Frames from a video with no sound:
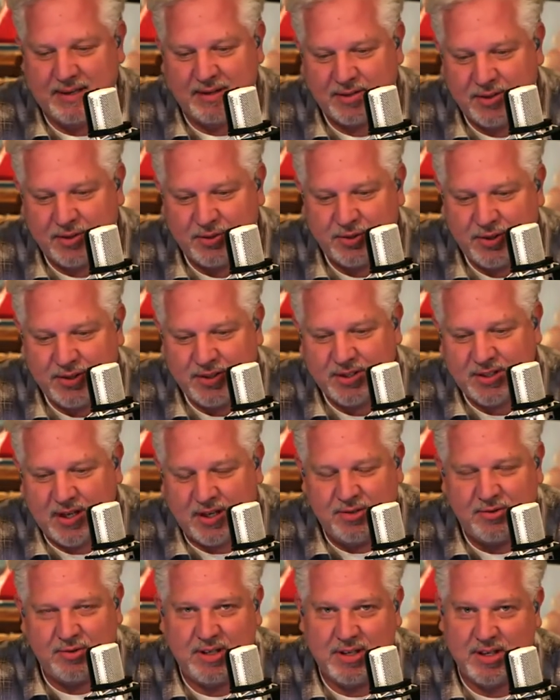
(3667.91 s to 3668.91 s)
mean, a socialist
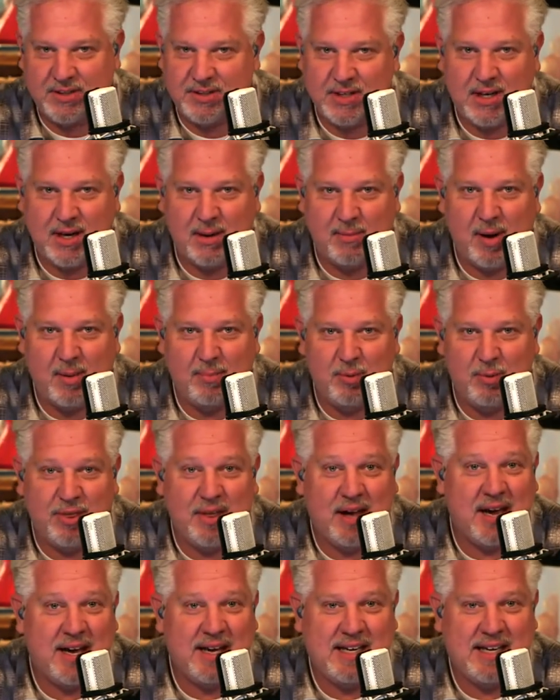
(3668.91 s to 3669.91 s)
country doesn't come up with
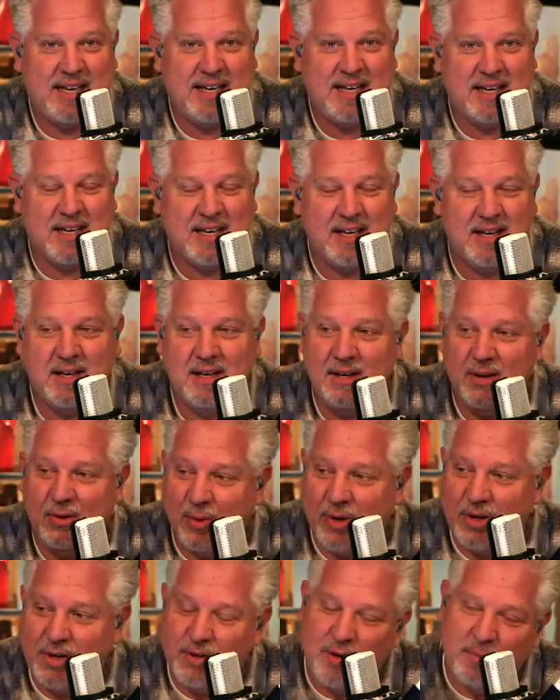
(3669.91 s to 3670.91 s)
IKEA
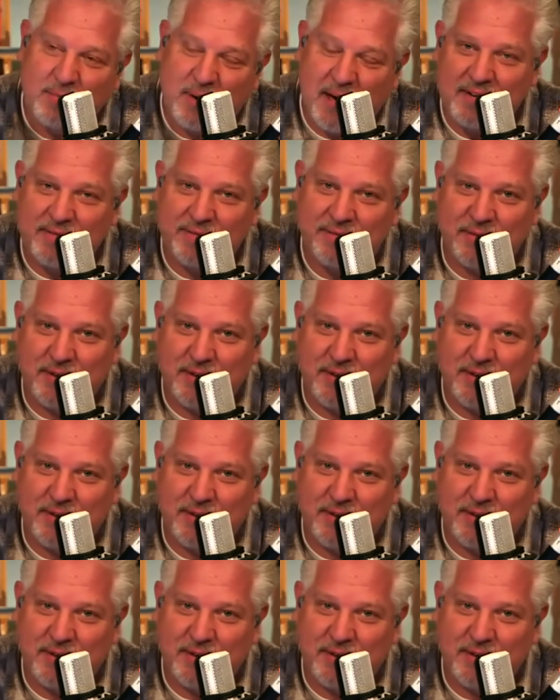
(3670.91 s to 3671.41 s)
where you can buy